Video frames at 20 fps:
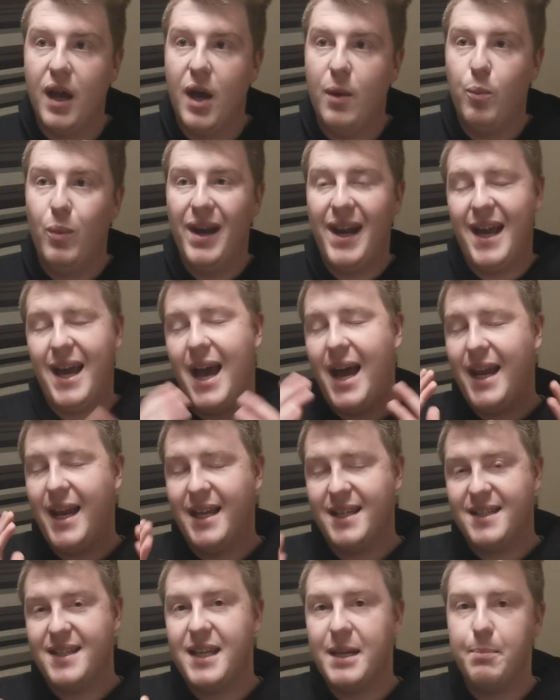And when I
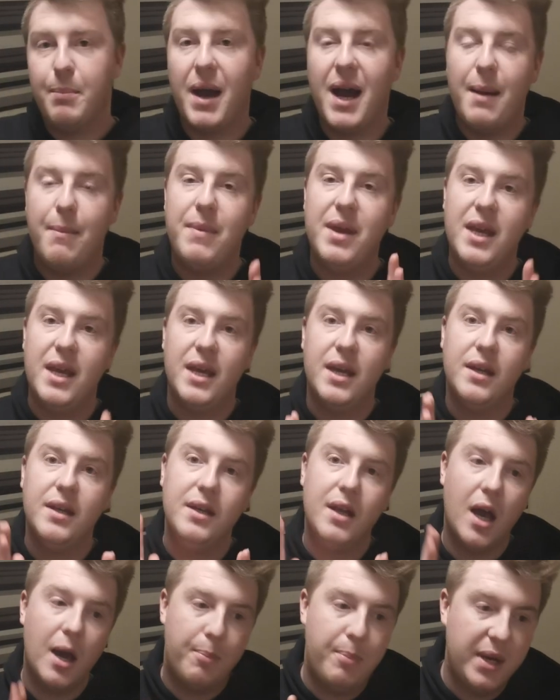stick by my
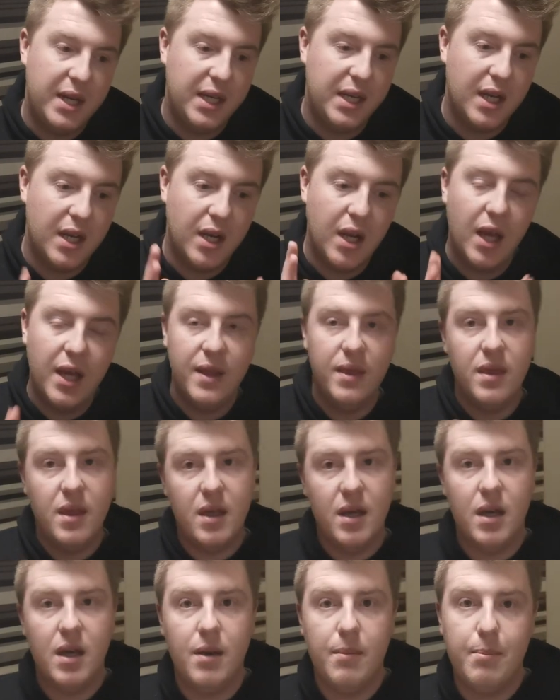opinion in
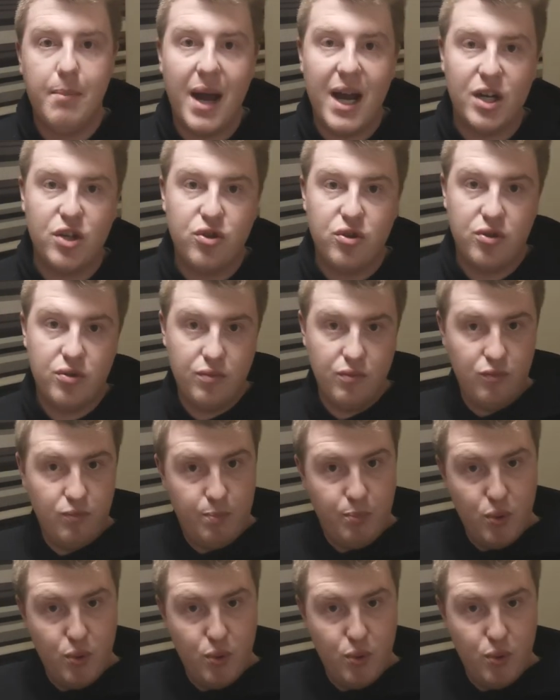the match